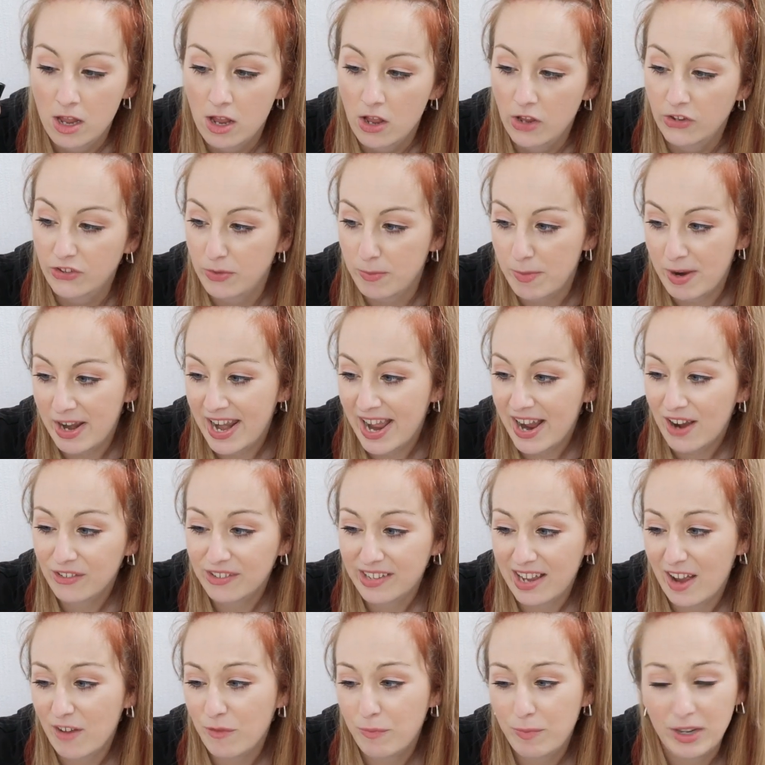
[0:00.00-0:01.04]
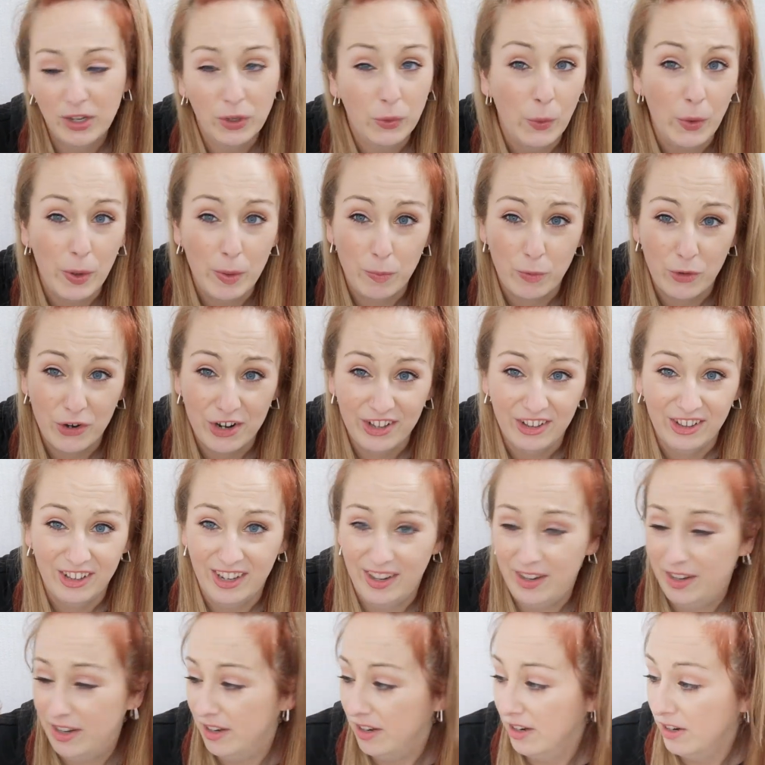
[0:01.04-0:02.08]
So my nails have been quite brittle
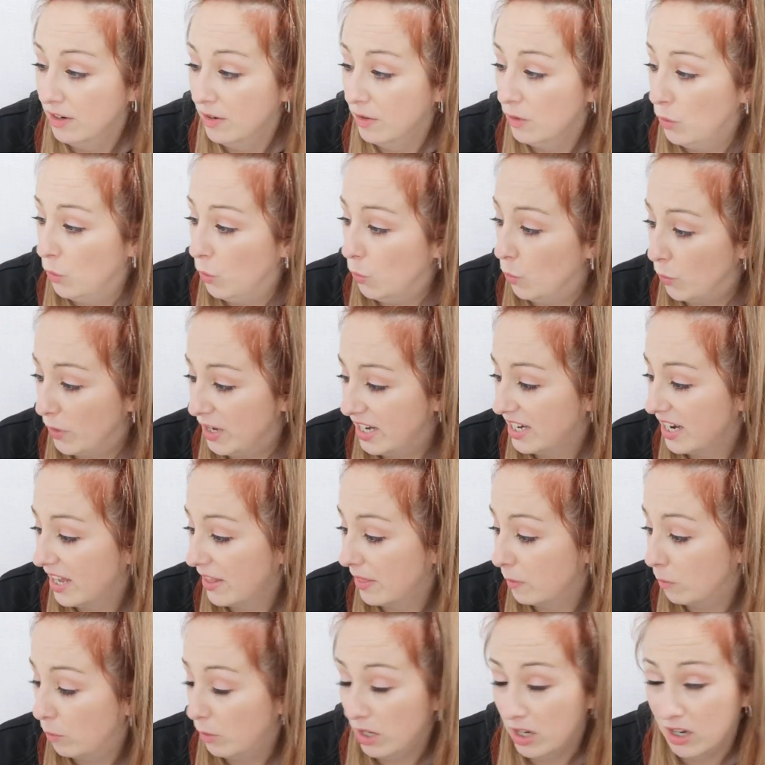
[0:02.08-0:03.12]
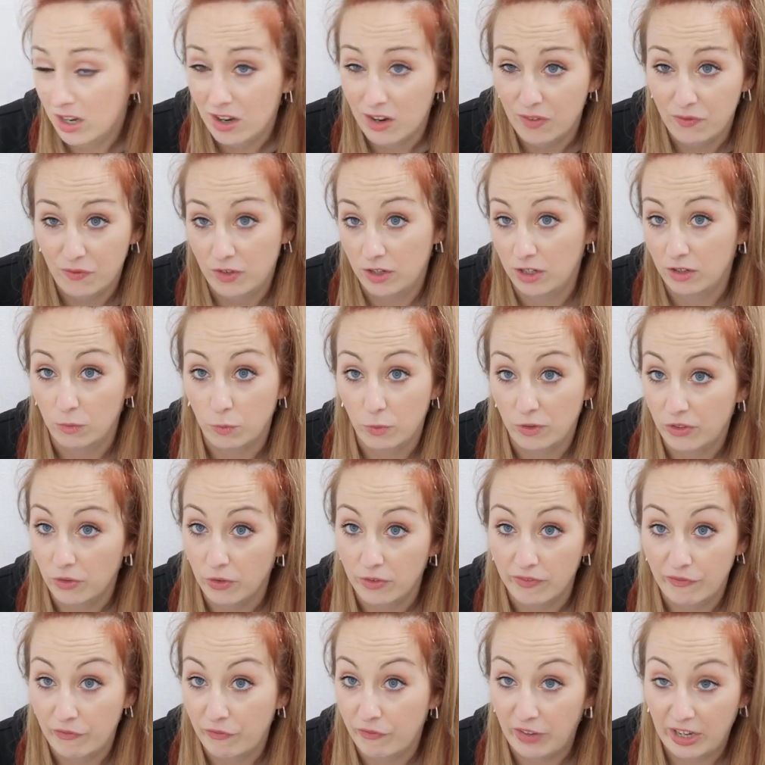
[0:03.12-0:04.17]
and weak at the minute, I think, with
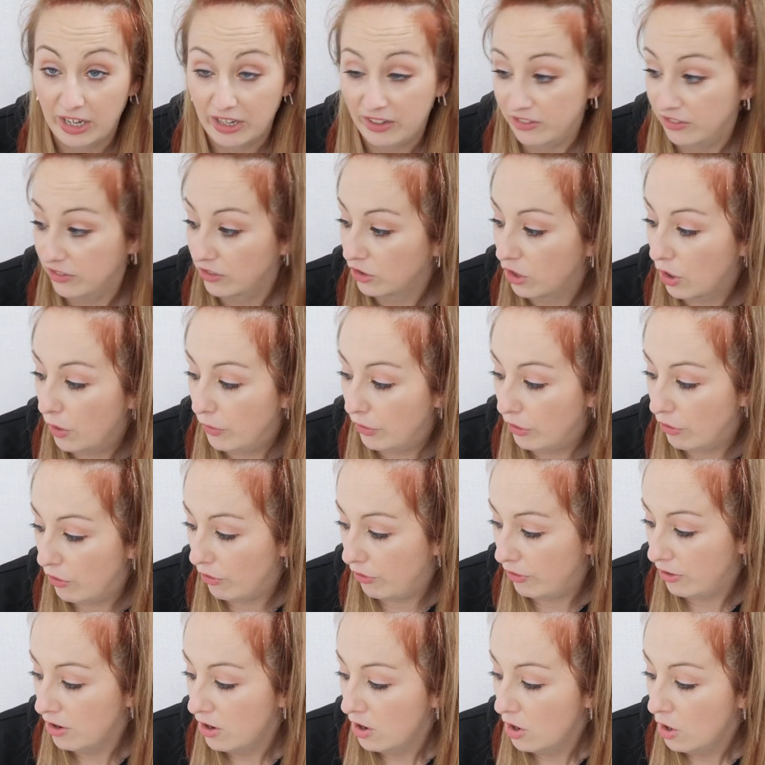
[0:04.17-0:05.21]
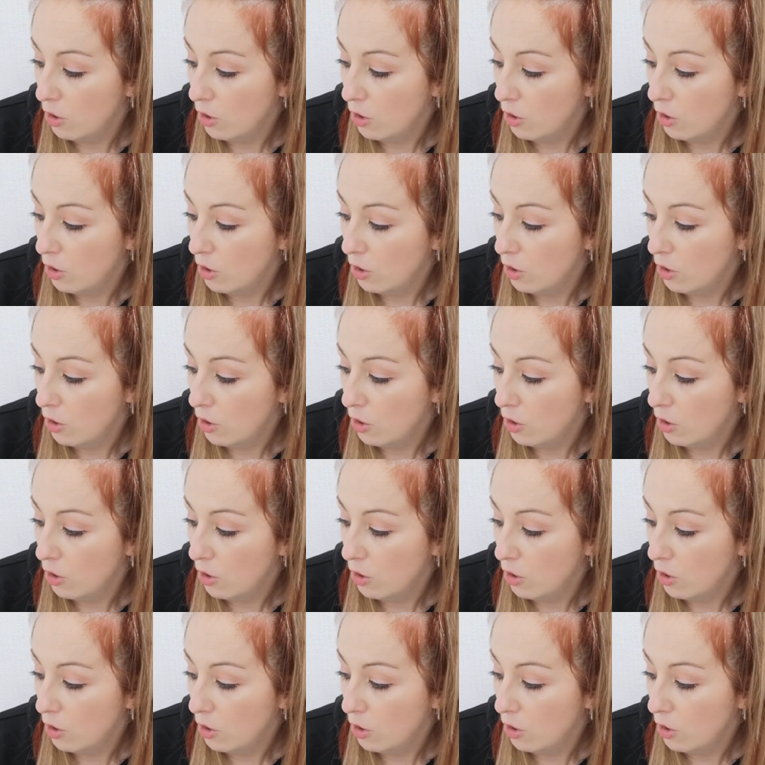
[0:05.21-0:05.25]
everything that's going on,